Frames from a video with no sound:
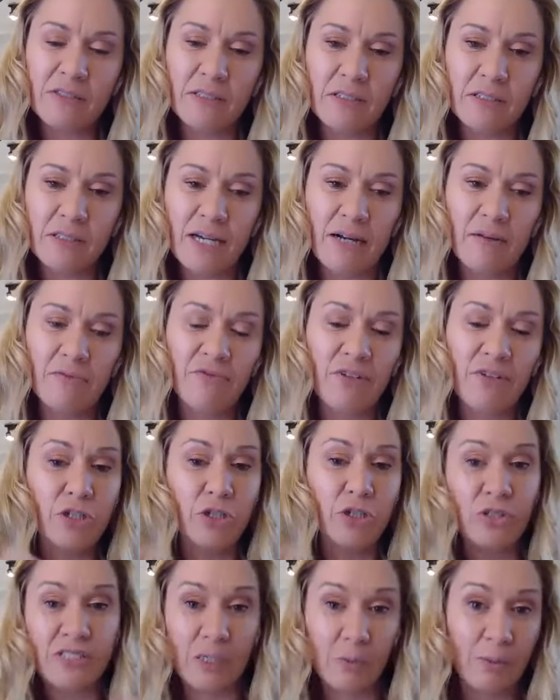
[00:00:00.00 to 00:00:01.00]
and
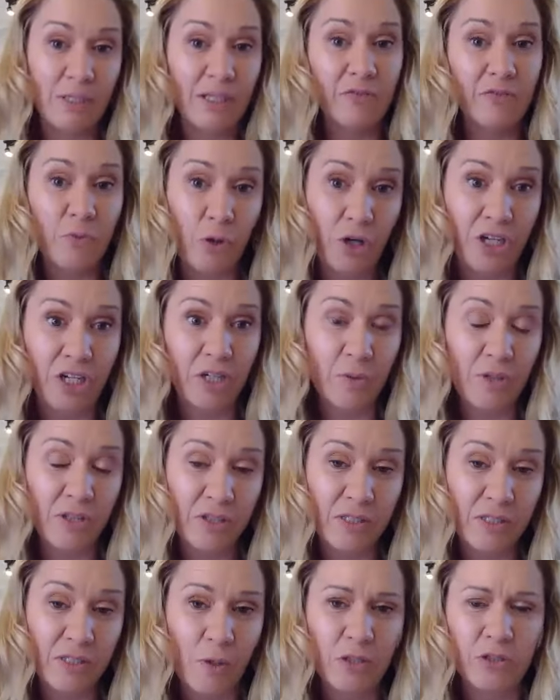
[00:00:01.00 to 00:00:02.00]
venues that we love working with
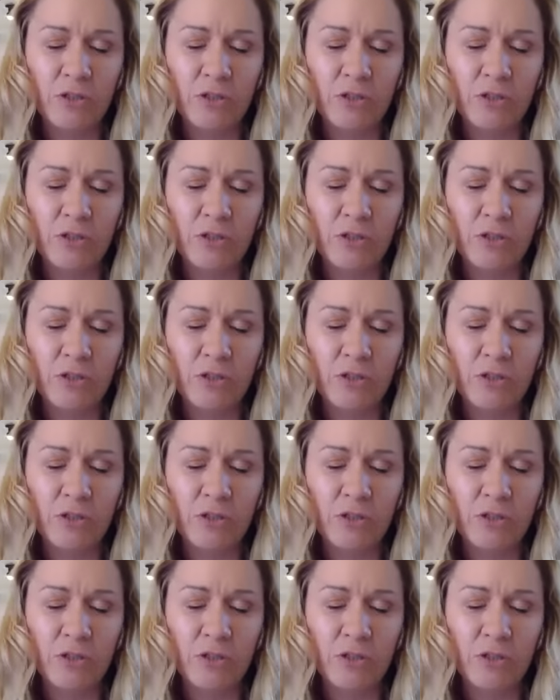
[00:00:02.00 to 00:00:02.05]
as well.